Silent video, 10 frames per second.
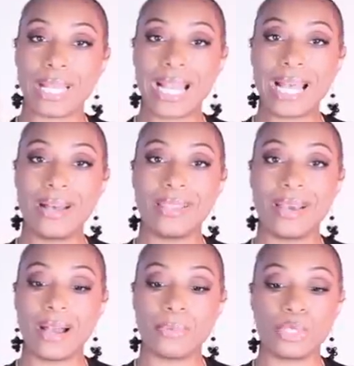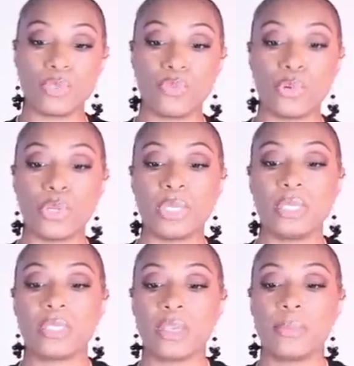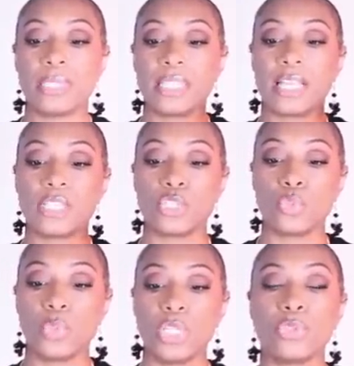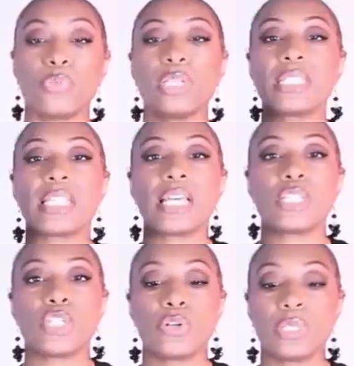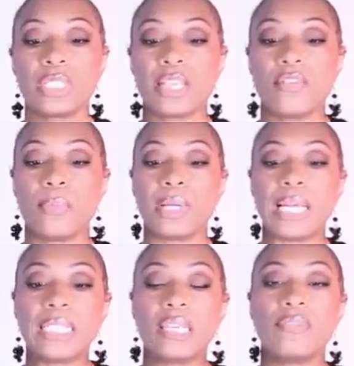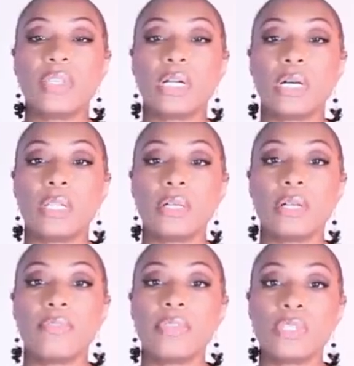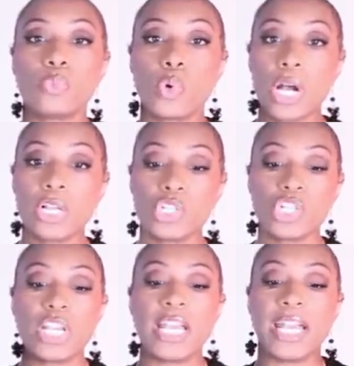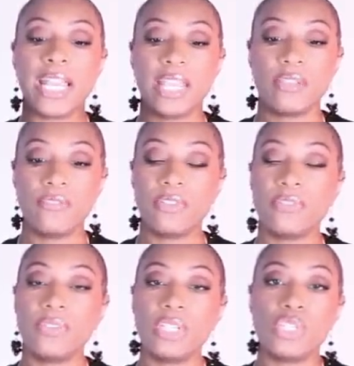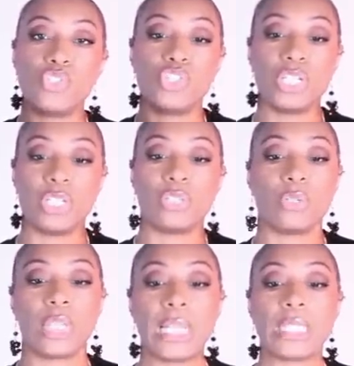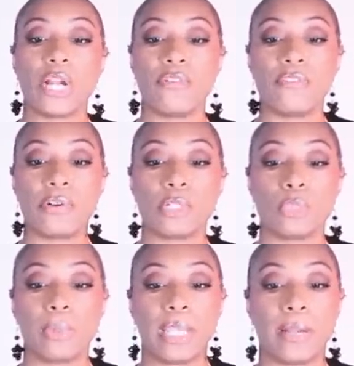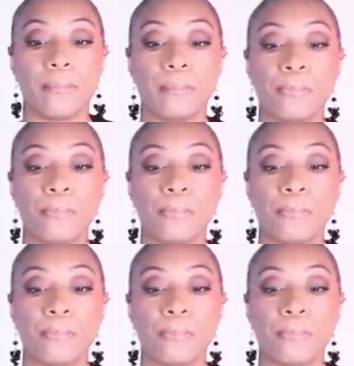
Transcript: I got other options for you. These come in sizes 23 to size 37, but I love the color of this wash and the fit of these jeans. So that's our first pair.